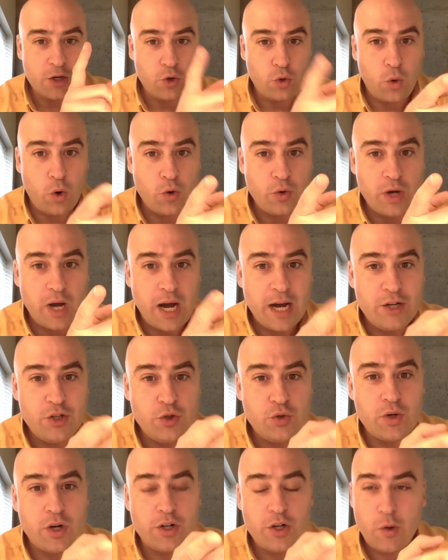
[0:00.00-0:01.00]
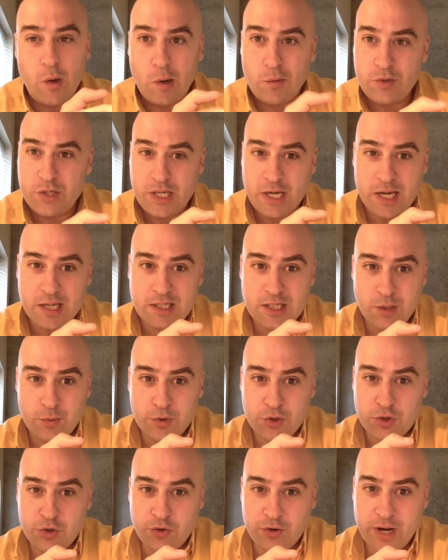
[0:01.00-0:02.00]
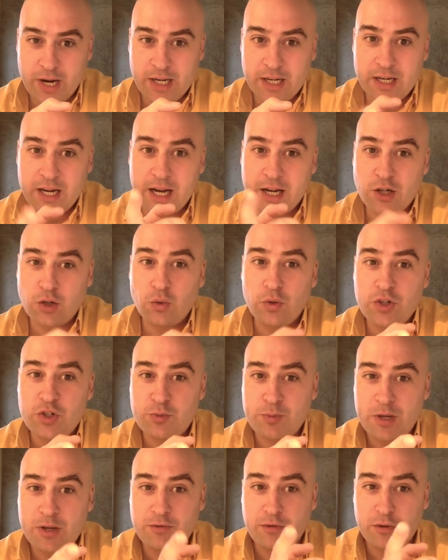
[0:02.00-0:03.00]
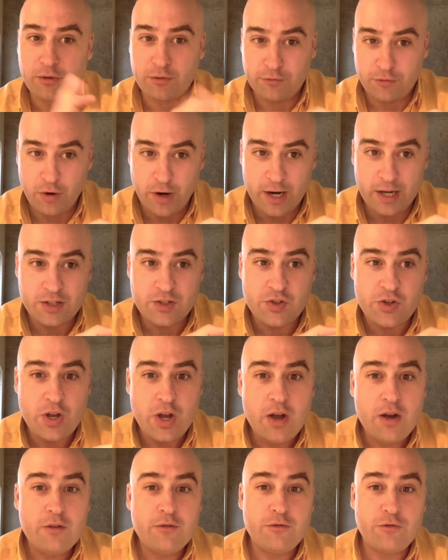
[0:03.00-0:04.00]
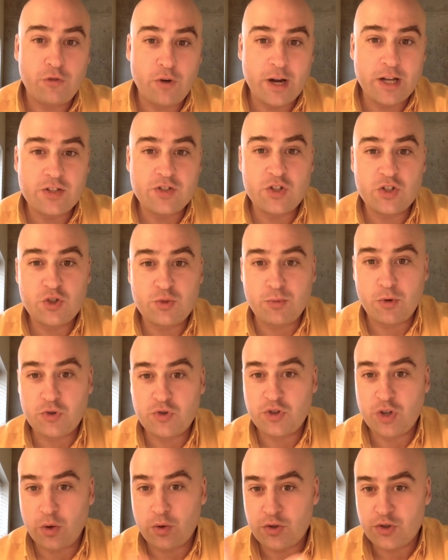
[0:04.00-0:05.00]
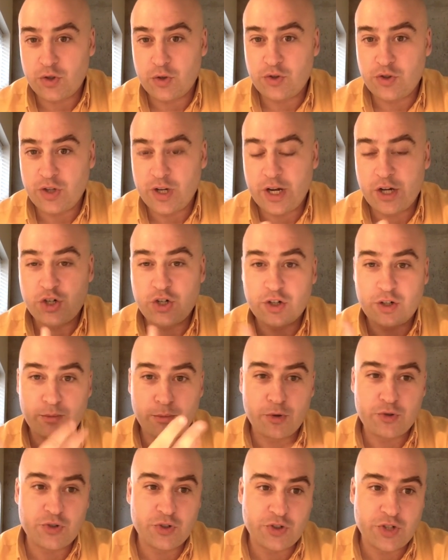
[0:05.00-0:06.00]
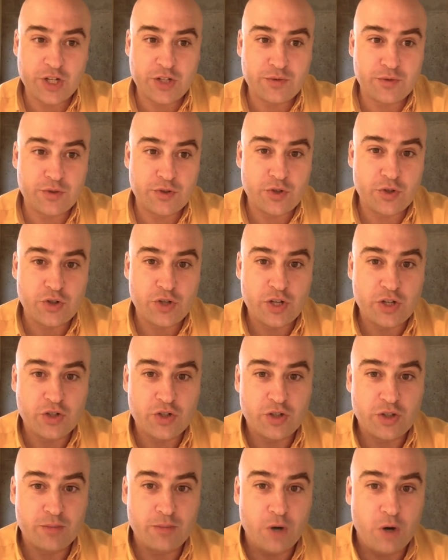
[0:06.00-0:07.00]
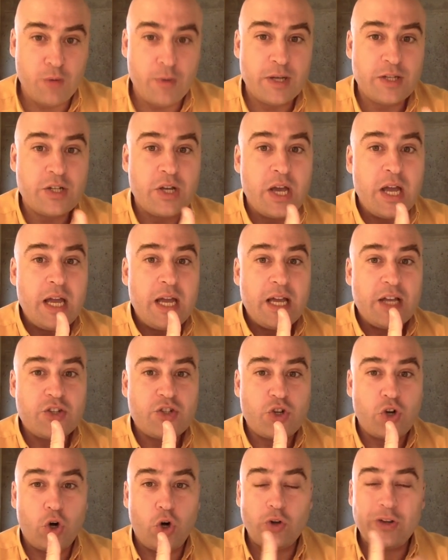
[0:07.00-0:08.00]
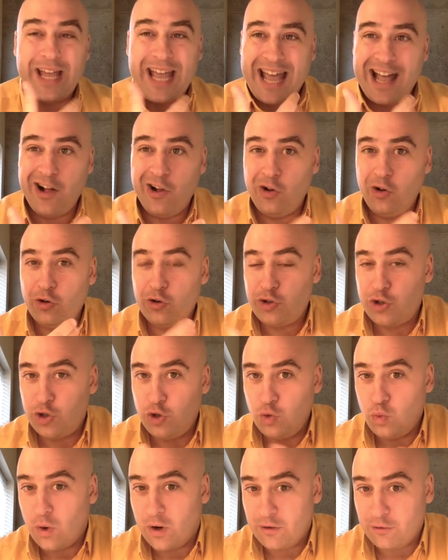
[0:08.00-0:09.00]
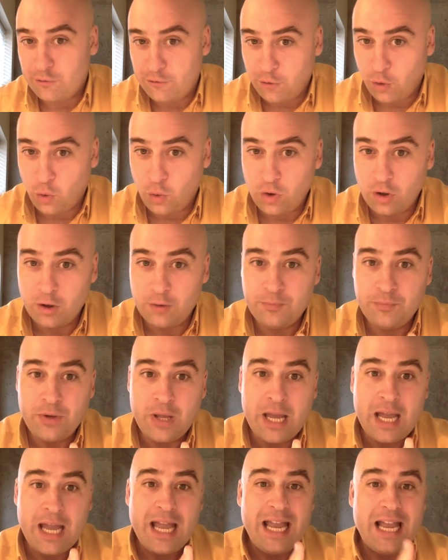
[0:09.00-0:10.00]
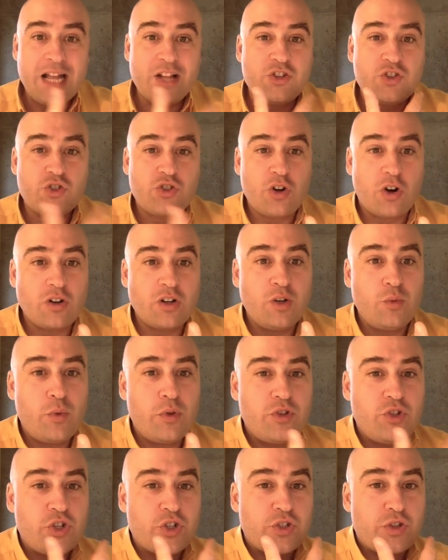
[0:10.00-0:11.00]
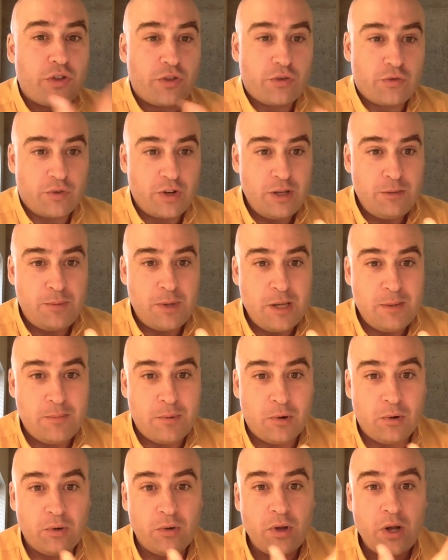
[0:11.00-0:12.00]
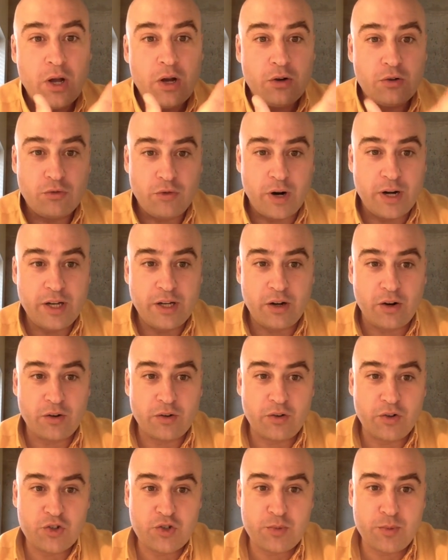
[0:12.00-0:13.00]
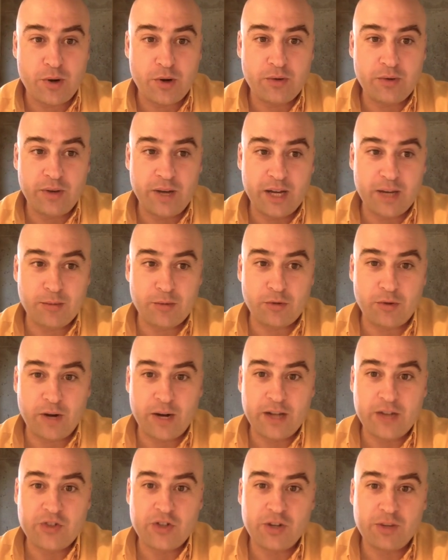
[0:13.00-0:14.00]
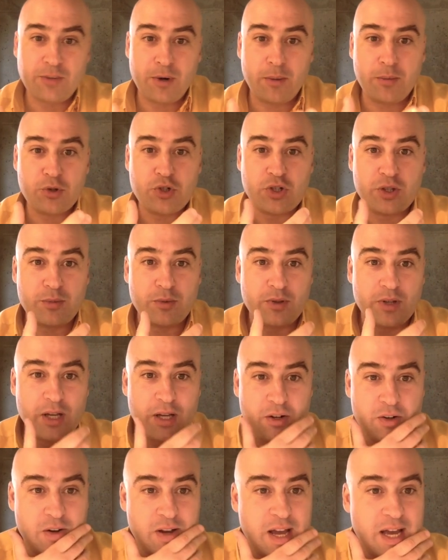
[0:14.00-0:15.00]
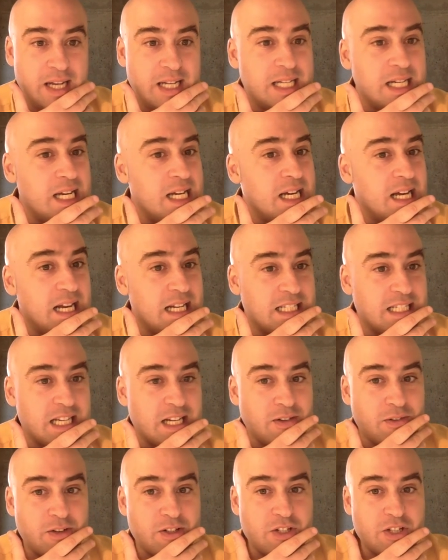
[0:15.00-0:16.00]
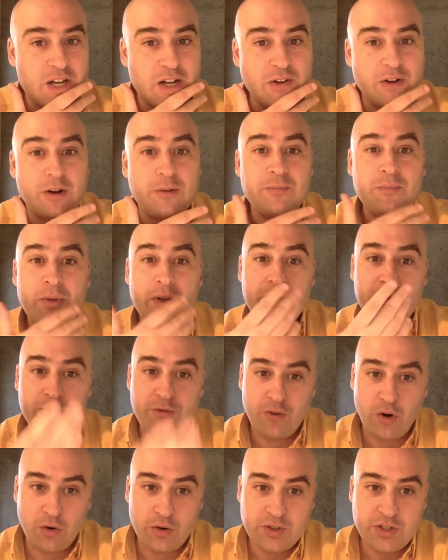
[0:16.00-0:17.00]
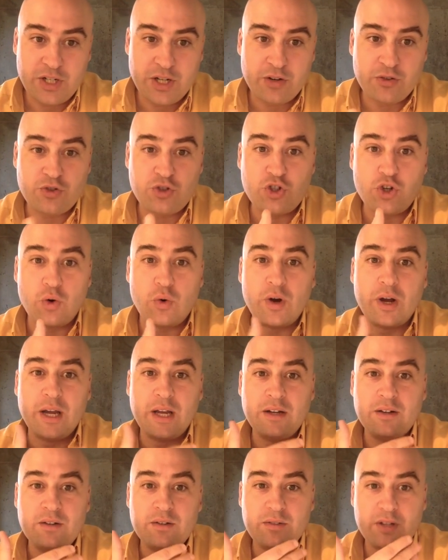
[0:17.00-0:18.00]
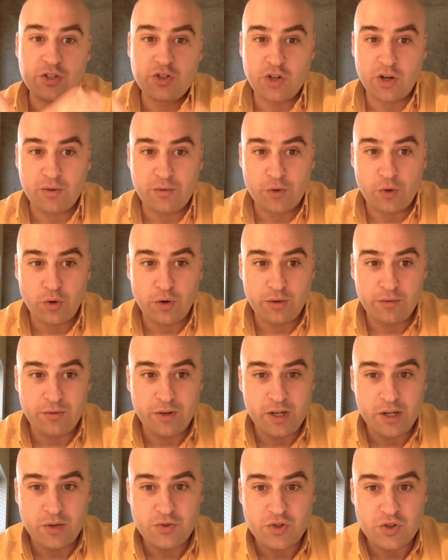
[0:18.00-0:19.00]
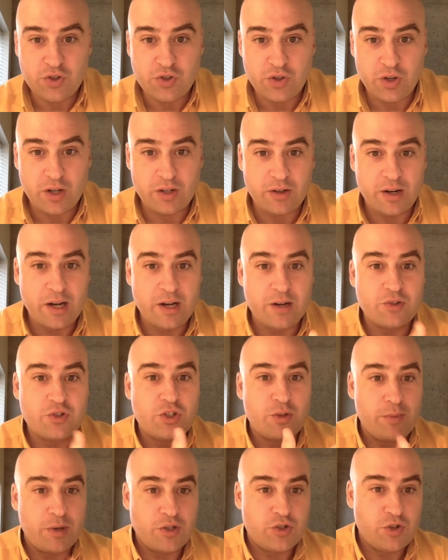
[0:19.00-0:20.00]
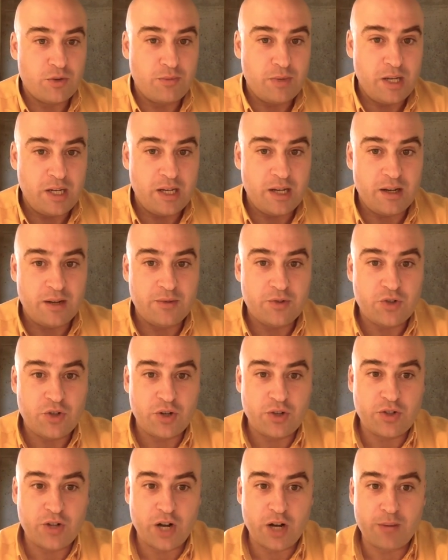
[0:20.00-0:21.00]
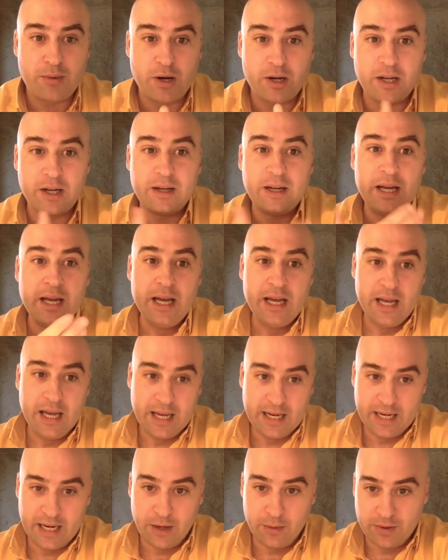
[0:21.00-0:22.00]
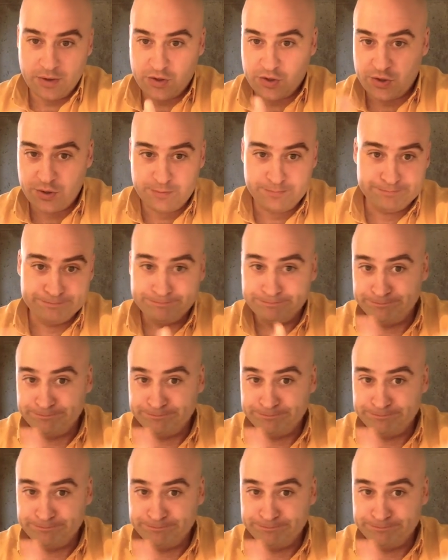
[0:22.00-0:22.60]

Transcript: Quote, I do not know how DXE was created. I can only speak for France. France's most known association, or most successful association at the moment, is called L214. It started with just 3 people writing articles about animal rights and publishing them on the internet, etc., etc. Volunteers joined, they started recording videos in Slaughterhouse, the mainstream media started to talk about it, and now it's,